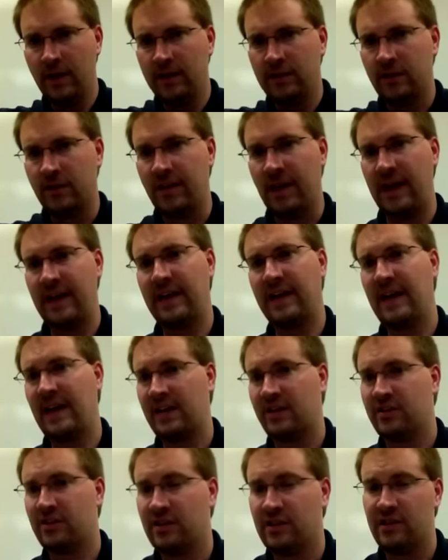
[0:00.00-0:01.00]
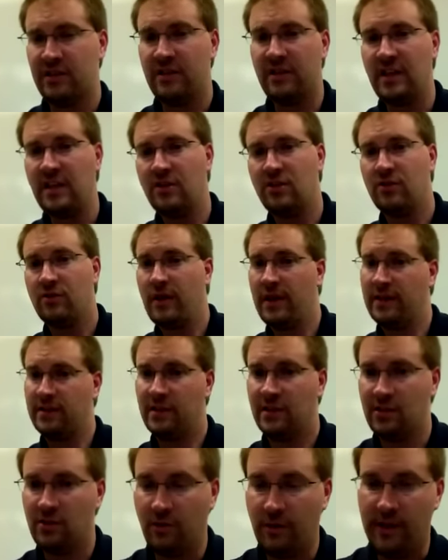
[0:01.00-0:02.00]
So that can actually lead to a
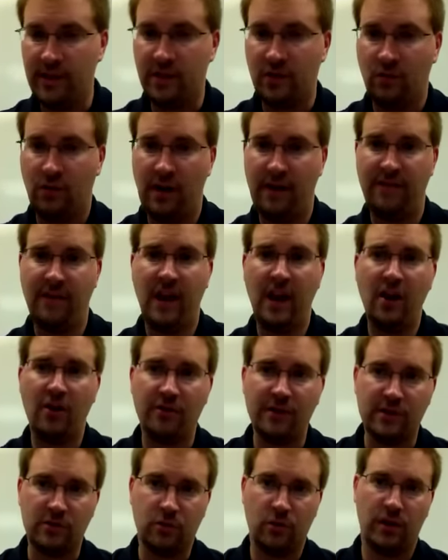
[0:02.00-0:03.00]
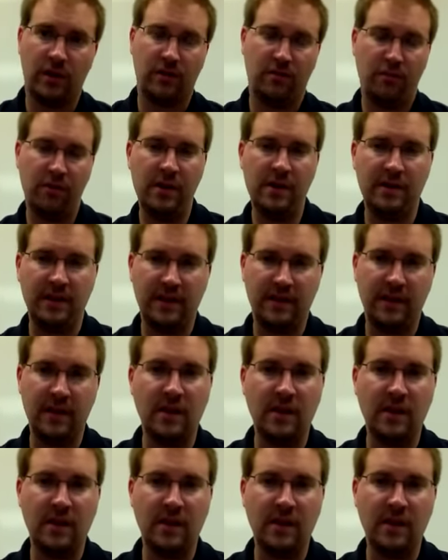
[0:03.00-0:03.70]
situation where I have increased work of breathing.